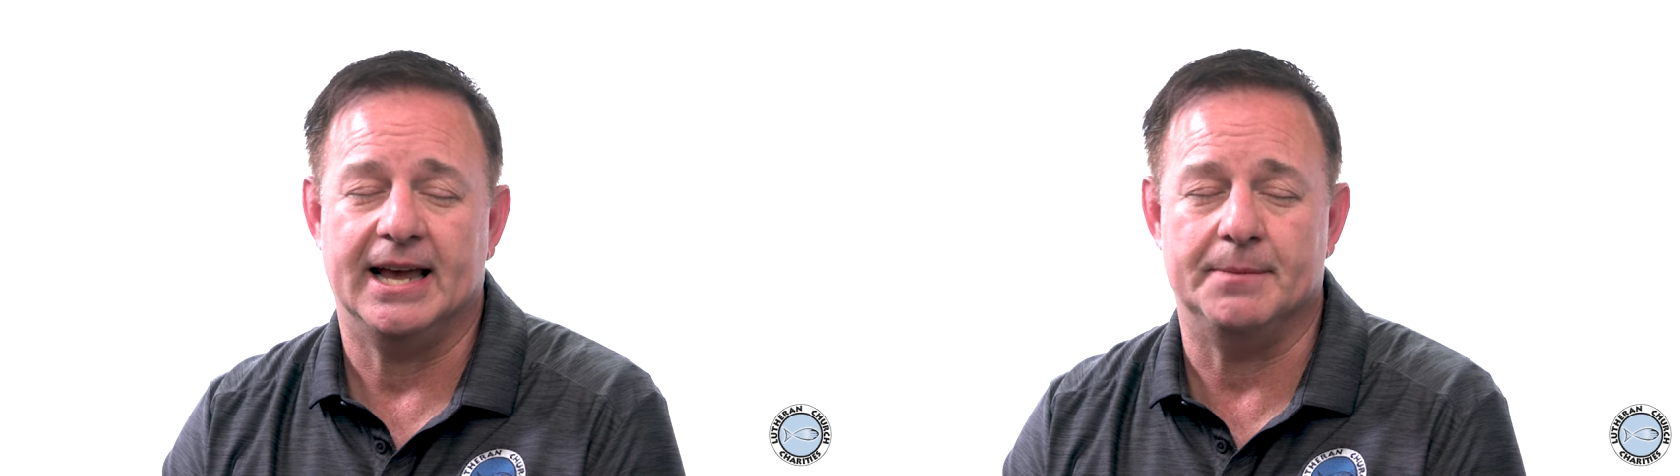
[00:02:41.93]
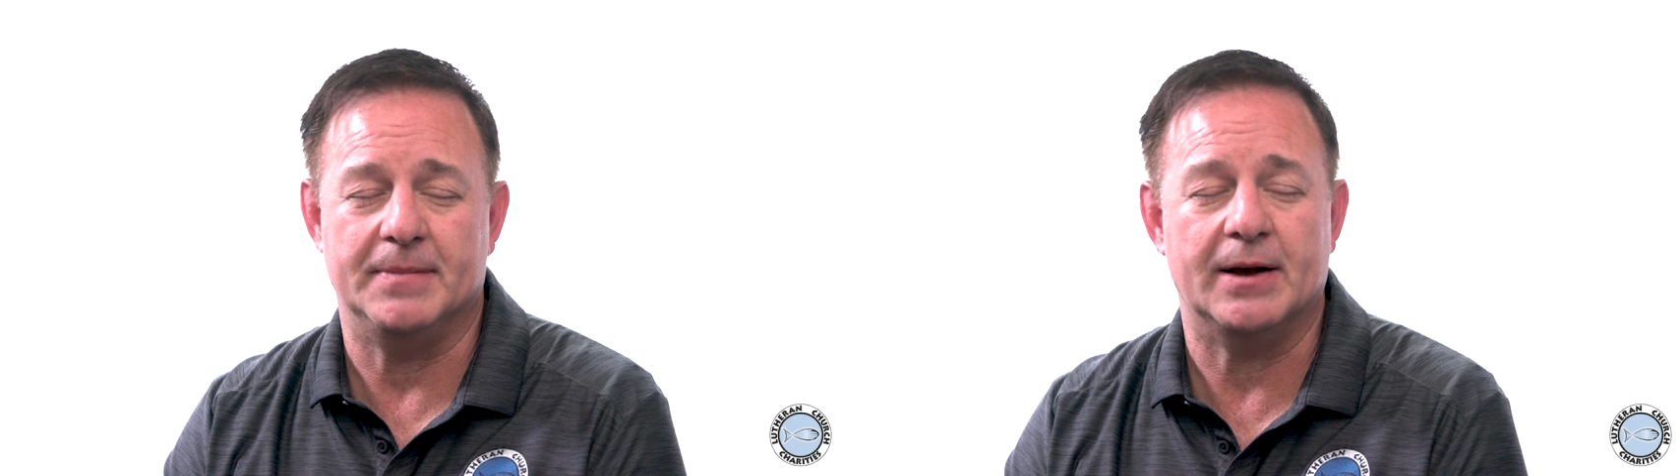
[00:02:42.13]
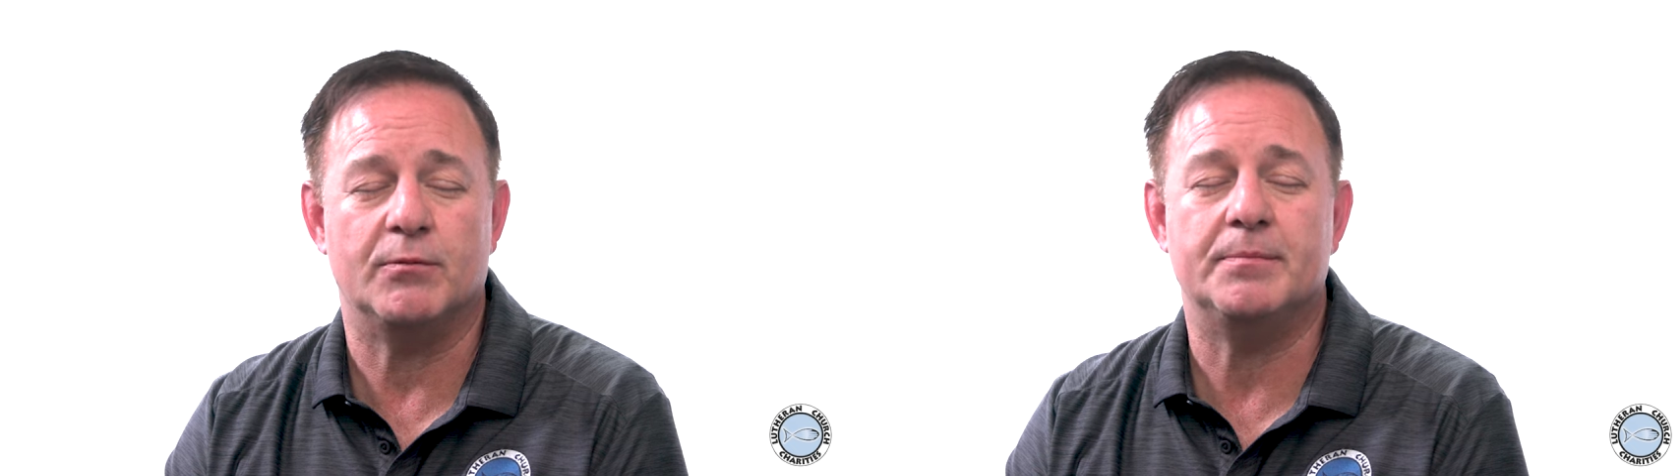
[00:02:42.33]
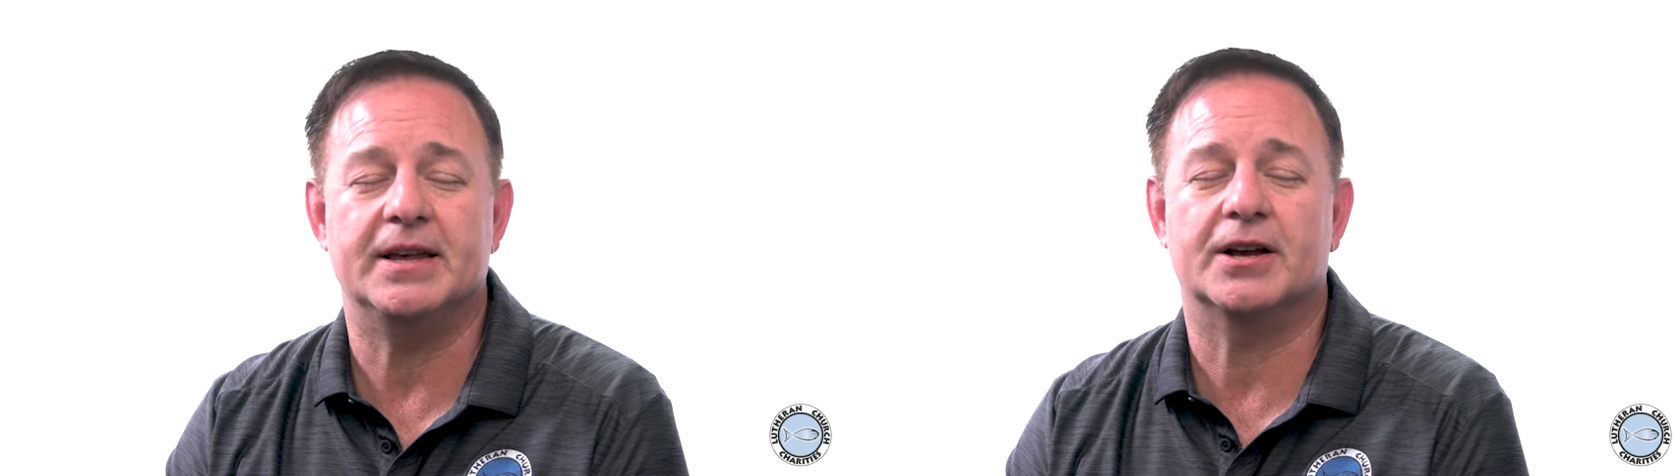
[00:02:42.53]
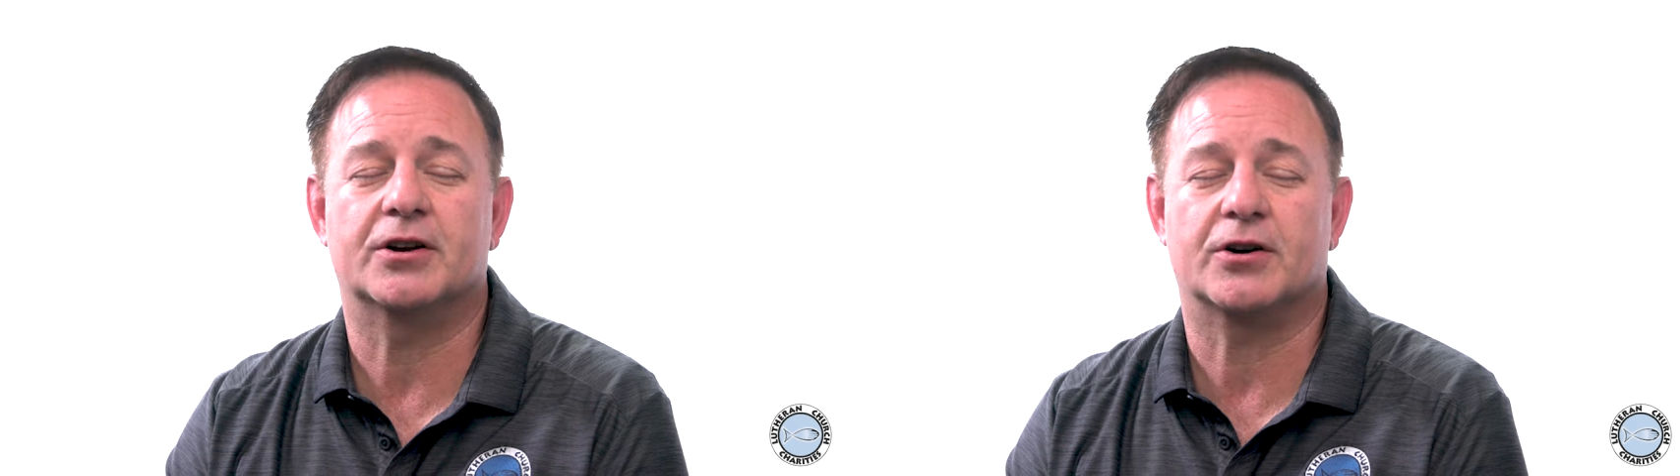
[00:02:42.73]
And may we
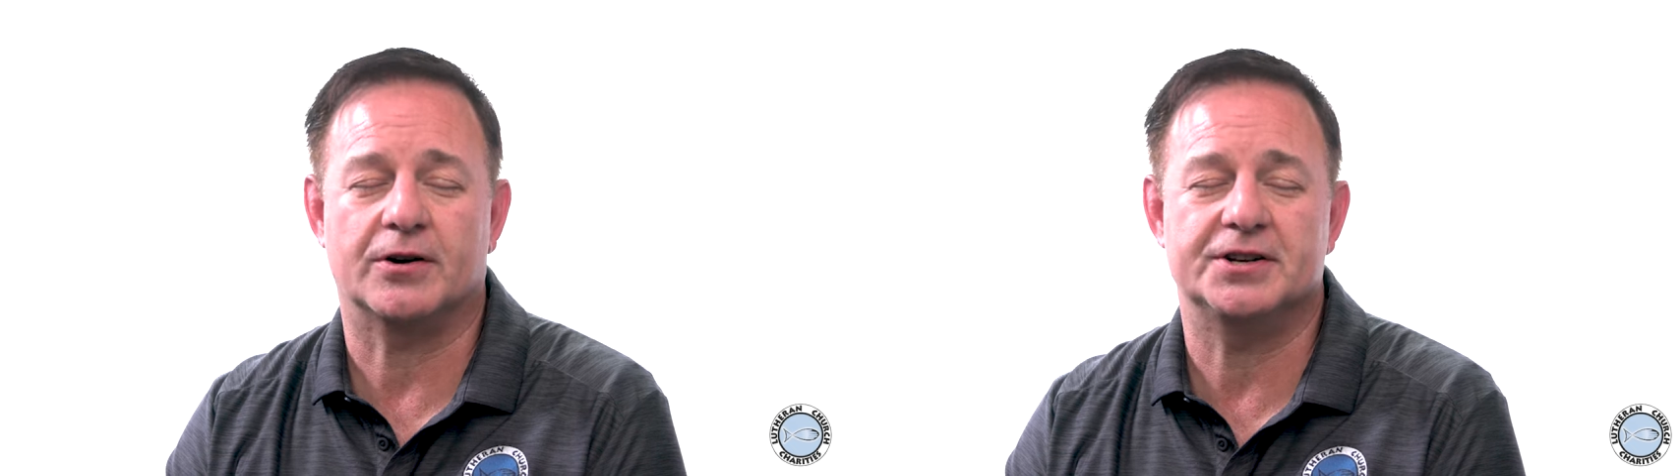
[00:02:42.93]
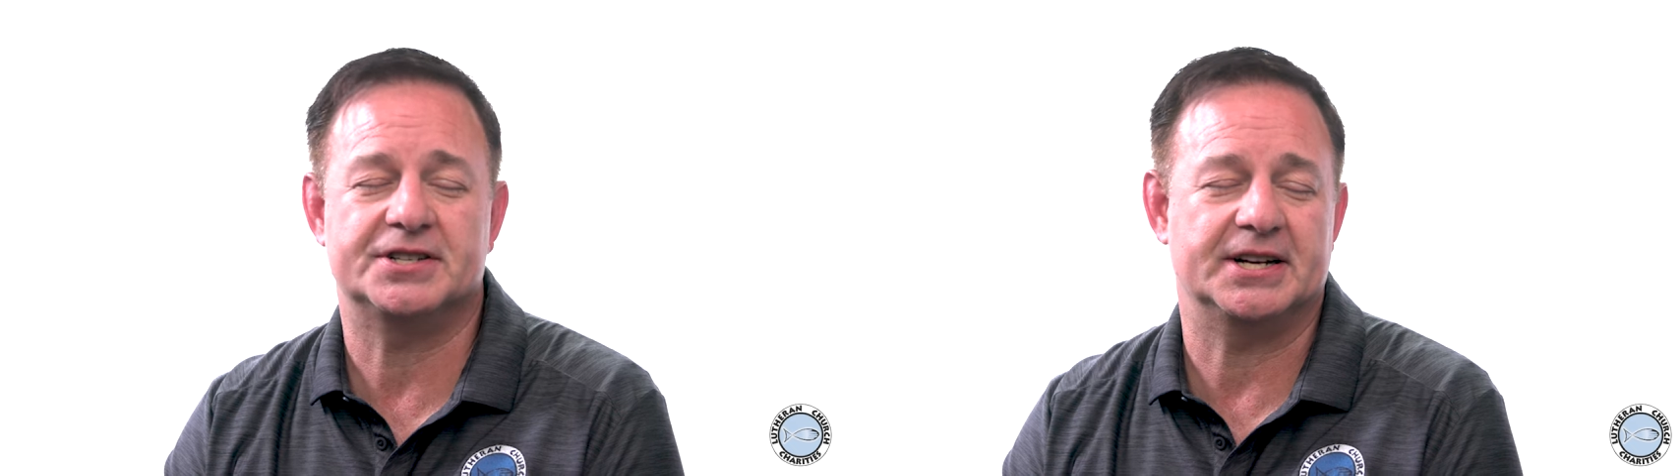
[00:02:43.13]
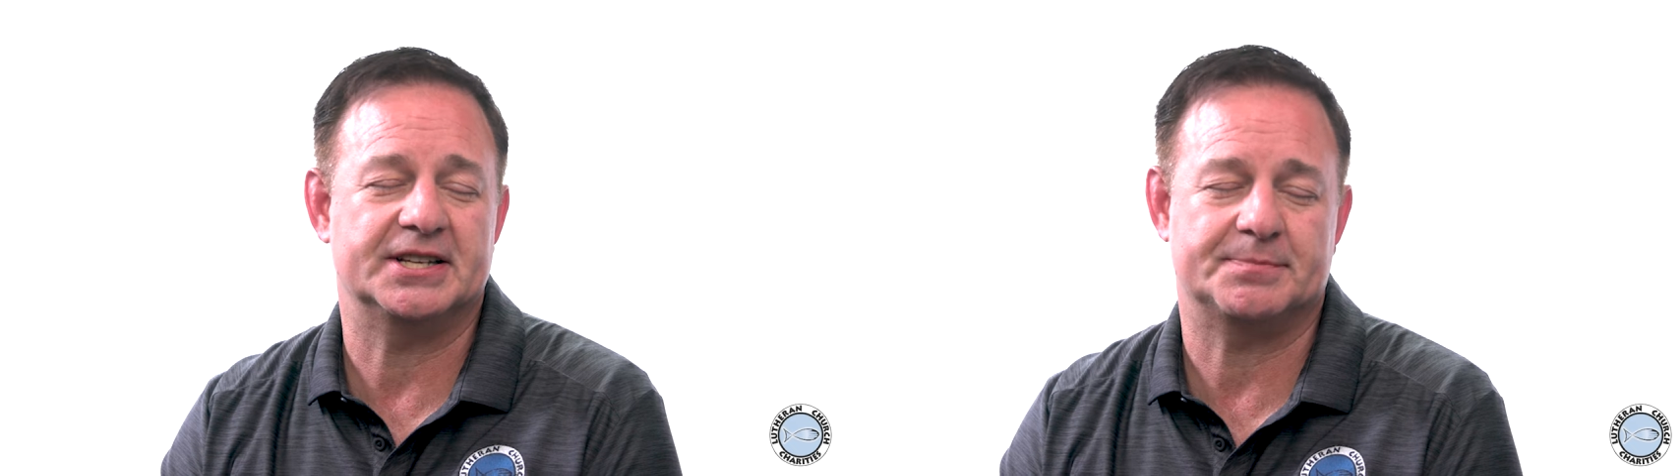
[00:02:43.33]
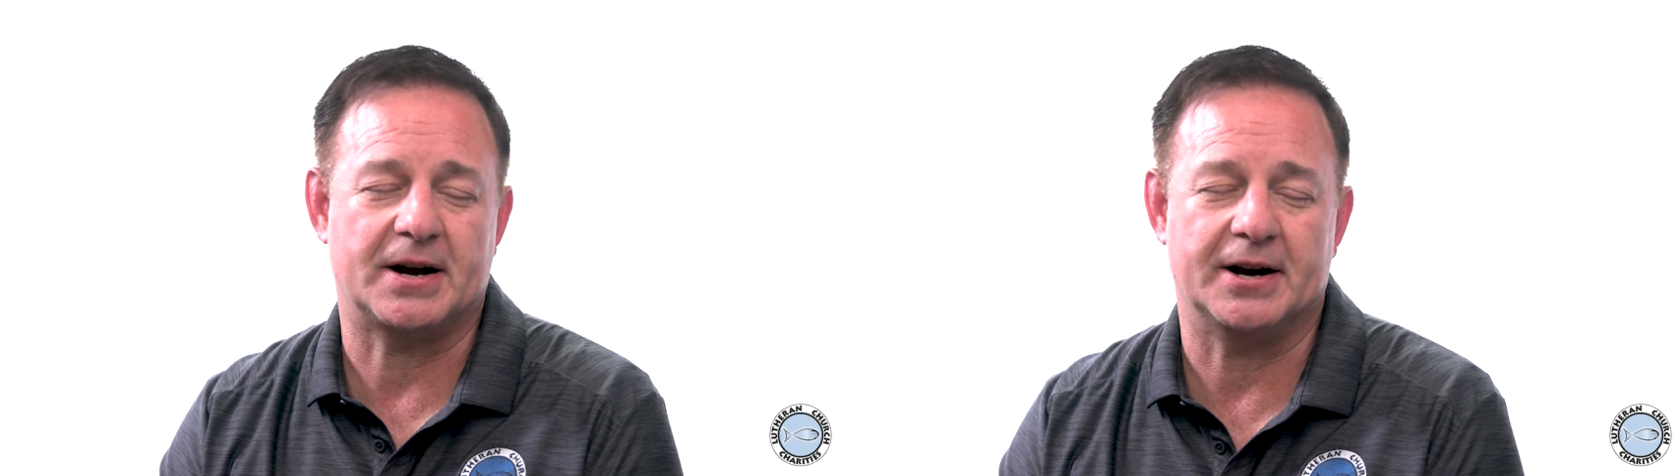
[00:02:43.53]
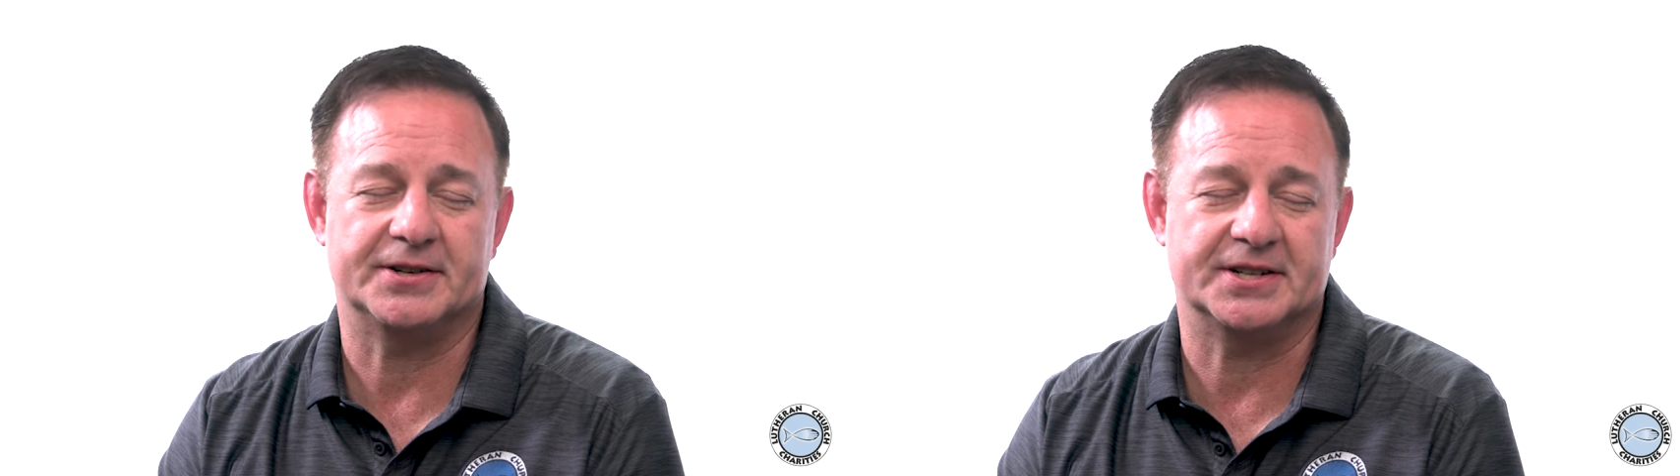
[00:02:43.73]
be encouraged and
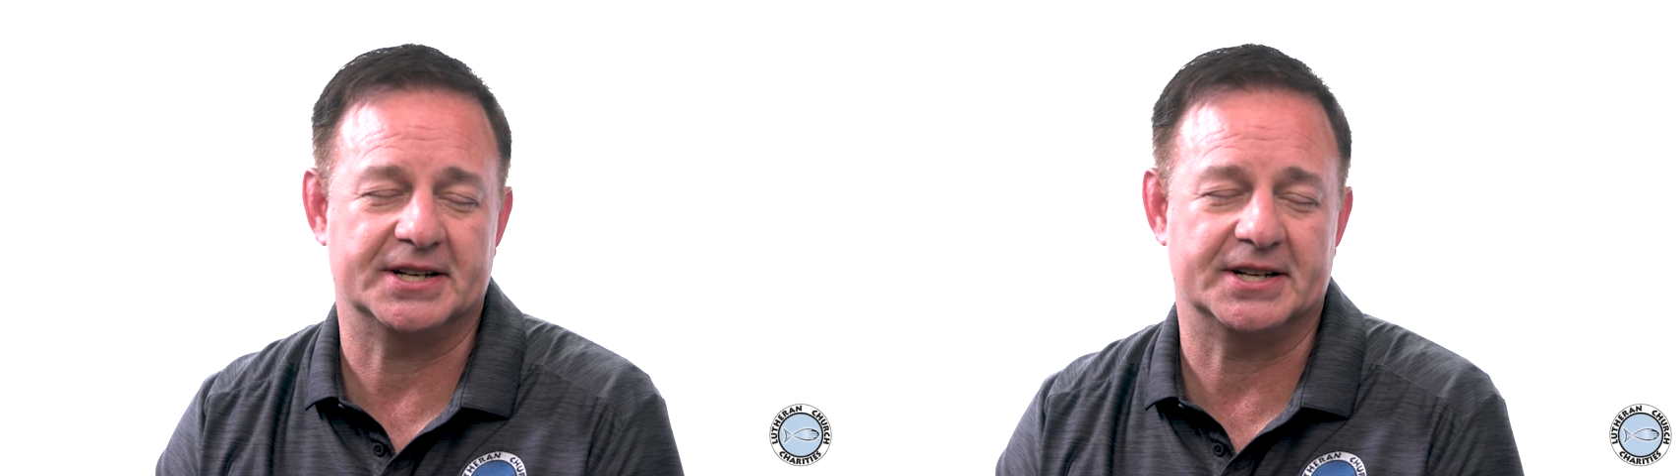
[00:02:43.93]
inspired